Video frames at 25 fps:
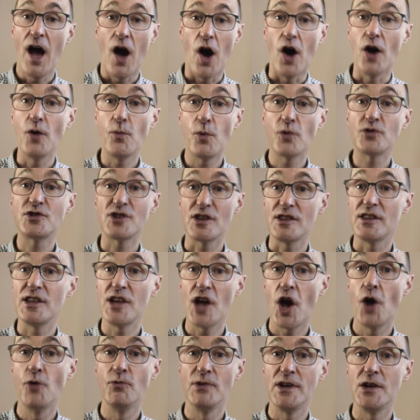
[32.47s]
I wasn't the
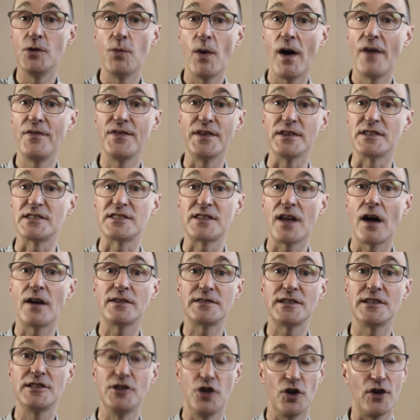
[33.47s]
only one that
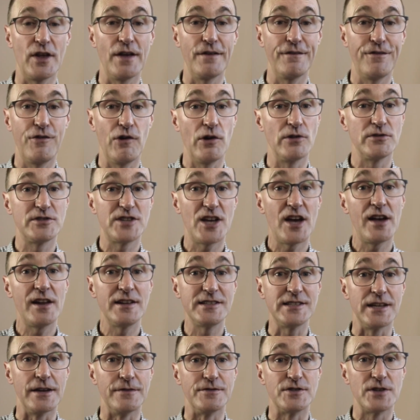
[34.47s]
started looking for
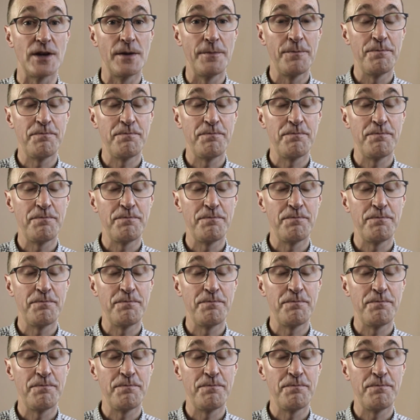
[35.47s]
alternatives.